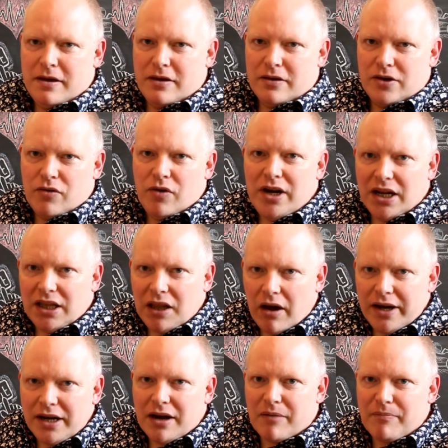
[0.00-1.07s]
You're in a
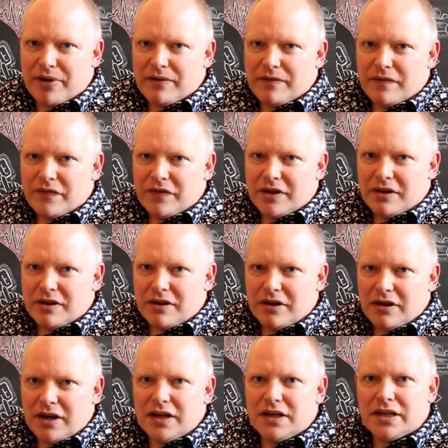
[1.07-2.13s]
lineup.
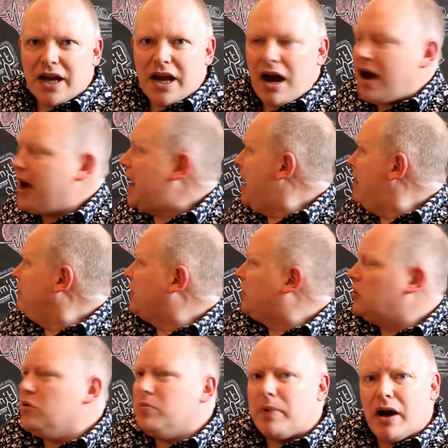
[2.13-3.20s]
You need to say, I am
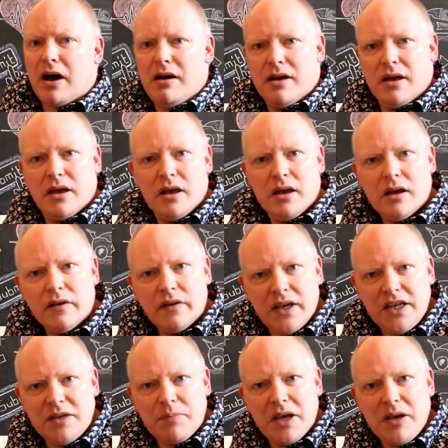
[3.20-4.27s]
super.
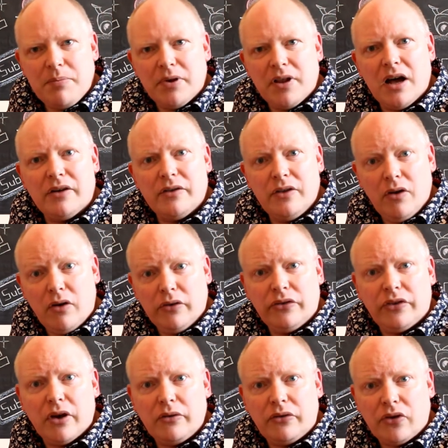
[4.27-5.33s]
These people are not
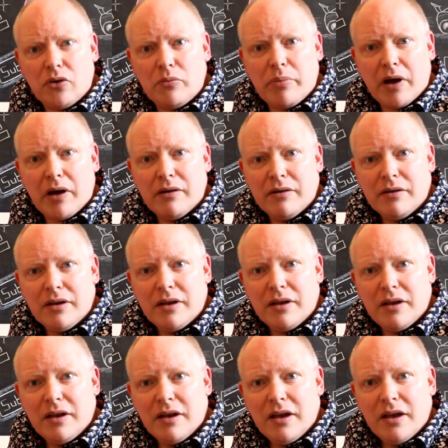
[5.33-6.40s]
so super.
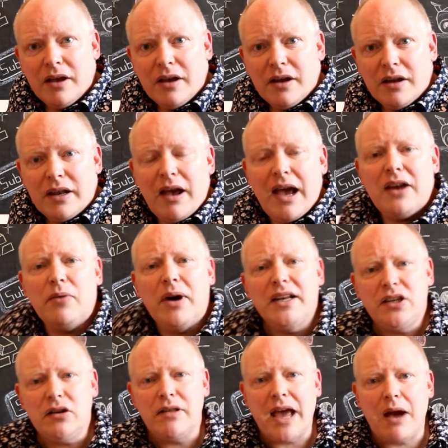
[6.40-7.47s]
Now, how do I
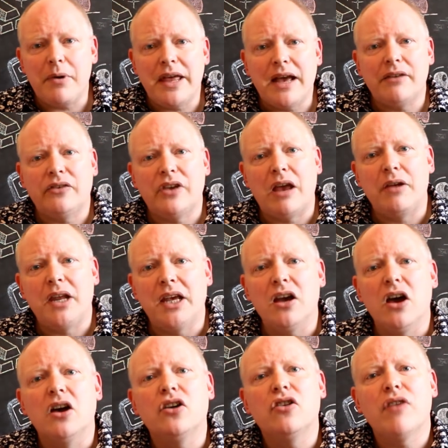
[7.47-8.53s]
do that without sounding
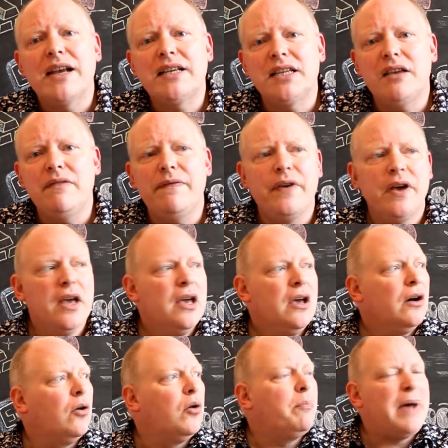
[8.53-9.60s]
aggressive
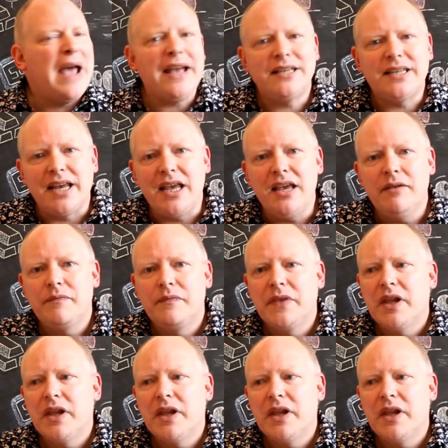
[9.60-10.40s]
or petty?